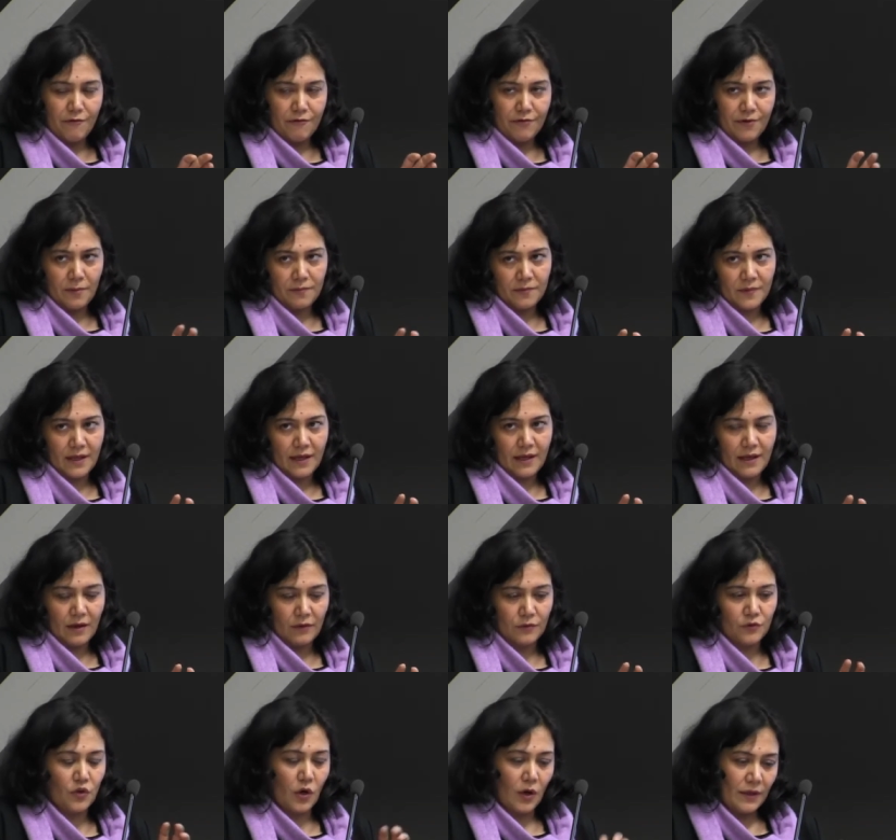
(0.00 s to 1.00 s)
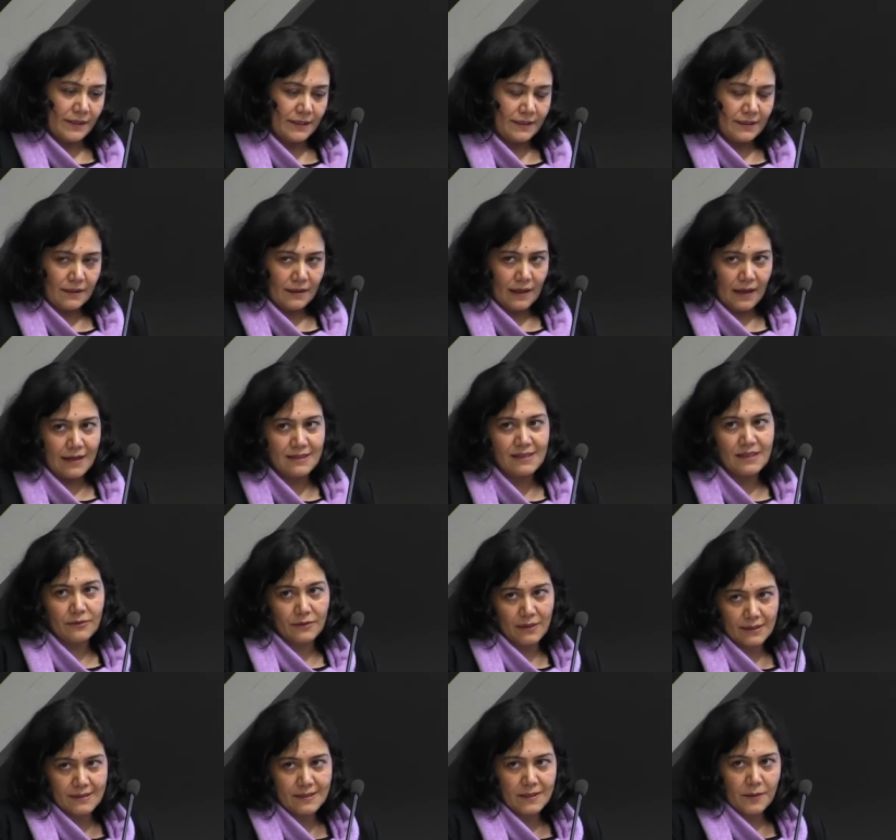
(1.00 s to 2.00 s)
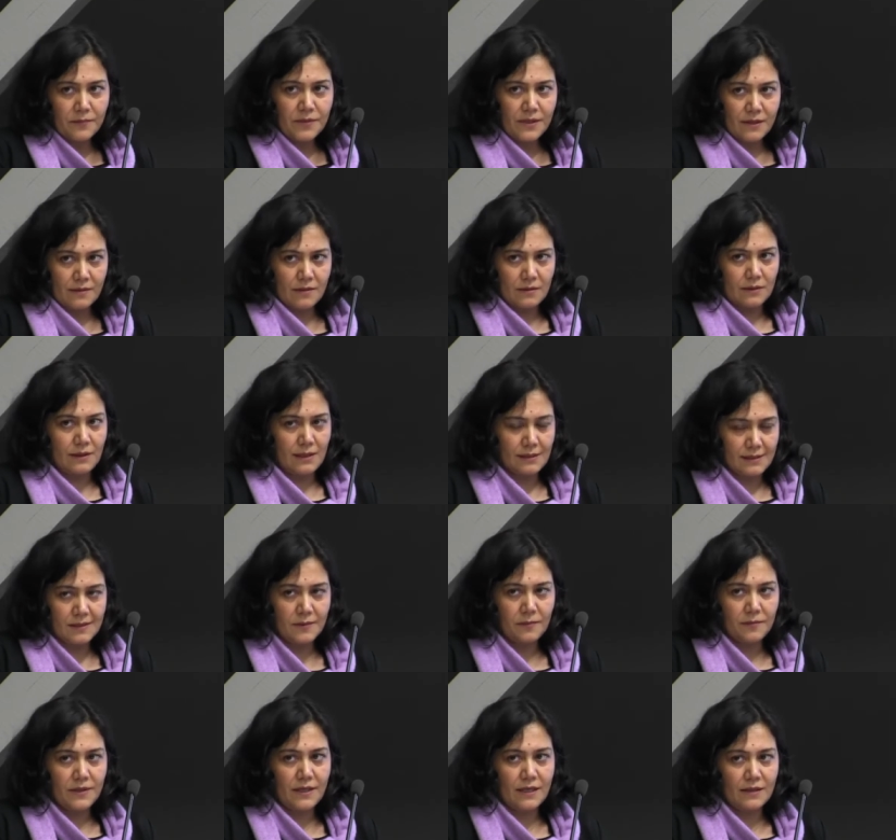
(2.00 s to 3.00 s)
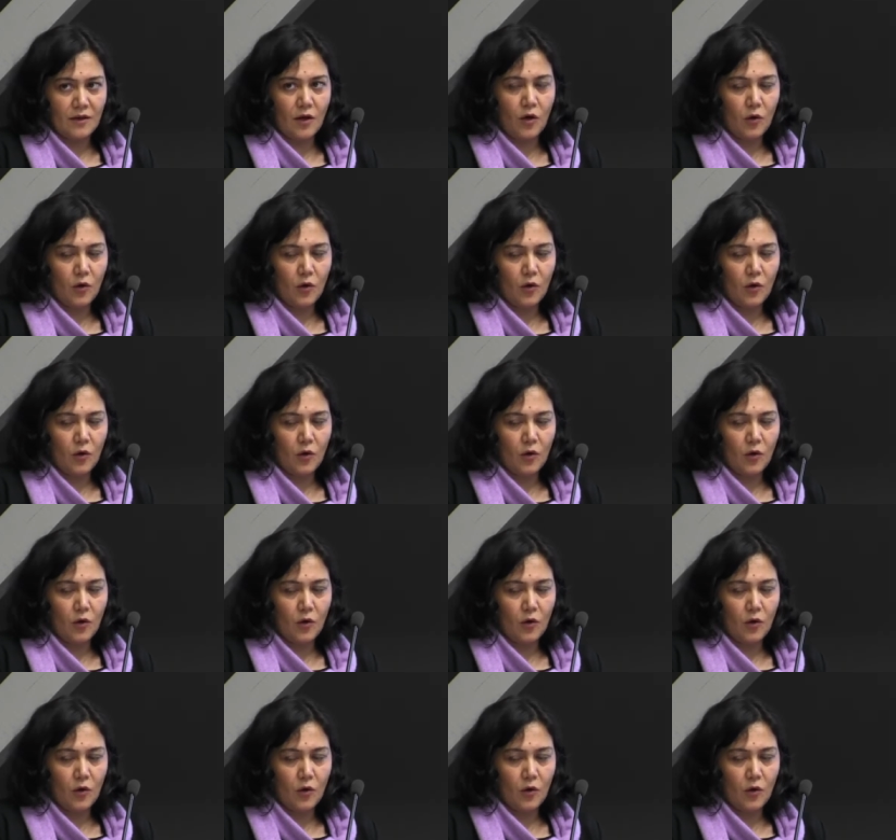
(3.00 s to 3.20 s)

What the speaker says: from the donor as a recipient,